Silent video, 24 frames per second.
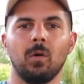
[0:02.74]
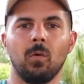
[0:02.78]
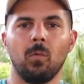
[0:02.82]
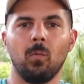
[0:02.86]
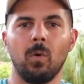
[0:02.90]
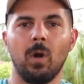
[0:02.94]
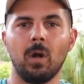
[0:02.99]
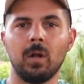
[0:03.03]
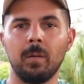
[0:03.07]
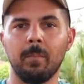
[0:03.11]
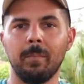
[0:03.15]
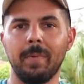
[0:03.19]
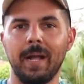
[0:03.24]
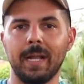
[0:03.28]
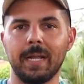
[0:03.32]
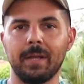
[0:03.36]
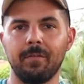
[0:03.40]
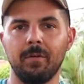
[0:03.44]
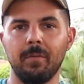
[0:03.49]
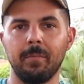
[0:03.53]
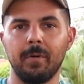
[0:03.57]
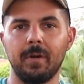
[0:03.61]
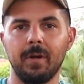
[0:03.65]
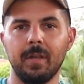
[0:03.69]
Welcome back
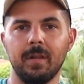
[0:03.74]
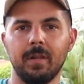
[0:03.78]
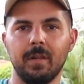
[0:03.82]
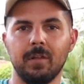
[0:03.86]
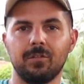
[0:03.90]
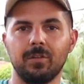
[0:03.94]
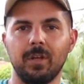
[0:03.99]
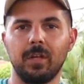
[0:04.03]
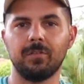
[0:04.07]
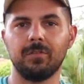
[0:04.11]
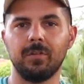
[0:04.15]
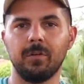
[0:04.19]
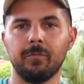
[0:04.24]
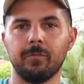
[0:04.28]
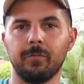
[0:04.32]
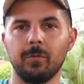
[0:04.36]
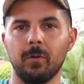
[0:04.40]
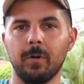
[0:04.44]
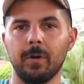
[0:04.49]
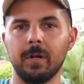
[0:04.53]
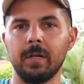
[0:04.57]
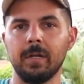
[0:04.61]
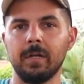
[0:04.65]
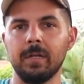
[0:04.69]
everybody to Chasing
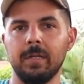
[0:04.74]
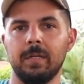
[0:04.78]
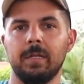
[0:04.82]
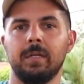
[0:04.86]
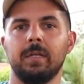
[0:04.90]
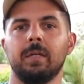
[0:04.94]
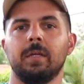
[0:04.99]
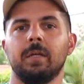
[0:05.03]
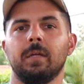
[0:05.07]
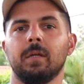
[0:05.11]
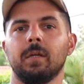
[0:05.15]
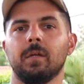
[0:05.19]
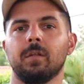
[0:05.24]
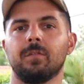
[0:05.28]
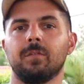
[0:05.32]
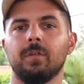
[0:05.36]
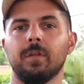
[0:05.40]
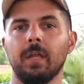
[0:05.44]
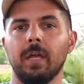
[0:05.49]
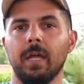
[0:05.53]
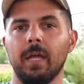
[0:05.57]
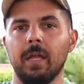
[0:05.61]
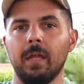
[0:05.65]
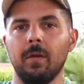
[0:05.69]
Florida.
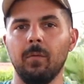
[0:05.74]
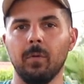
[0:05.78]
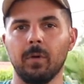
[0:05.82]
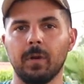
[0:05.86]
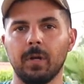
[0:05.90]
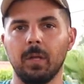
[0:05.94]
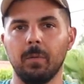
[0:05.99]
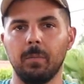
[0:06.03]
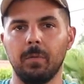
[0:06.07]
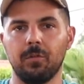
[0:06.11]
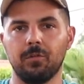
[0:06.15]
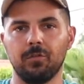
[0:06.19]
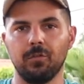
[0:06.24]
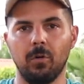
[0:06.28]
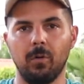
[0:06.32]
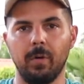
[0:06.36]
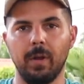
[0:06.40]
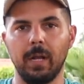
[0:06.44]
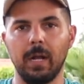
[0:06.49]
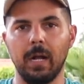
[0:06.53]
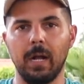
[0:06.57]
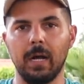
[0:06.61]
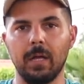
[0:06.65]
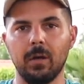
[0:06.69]
Today we're going to be
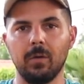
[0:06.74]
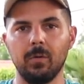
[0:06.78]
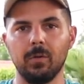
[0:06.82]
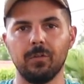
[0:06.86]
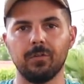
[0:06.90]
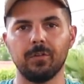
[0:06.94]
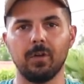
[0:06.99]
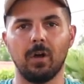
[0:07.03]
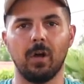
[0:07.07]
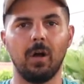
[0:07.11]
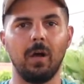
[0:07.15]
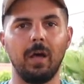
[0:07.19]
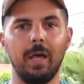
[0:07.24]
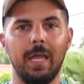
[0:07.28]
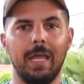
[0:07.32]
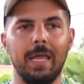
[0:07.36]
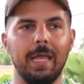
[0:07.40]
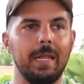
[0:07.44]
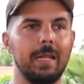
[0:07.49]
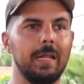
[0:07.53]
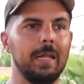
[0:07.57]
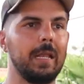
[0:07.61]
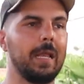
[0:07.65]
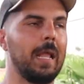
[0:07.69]
showing how to install an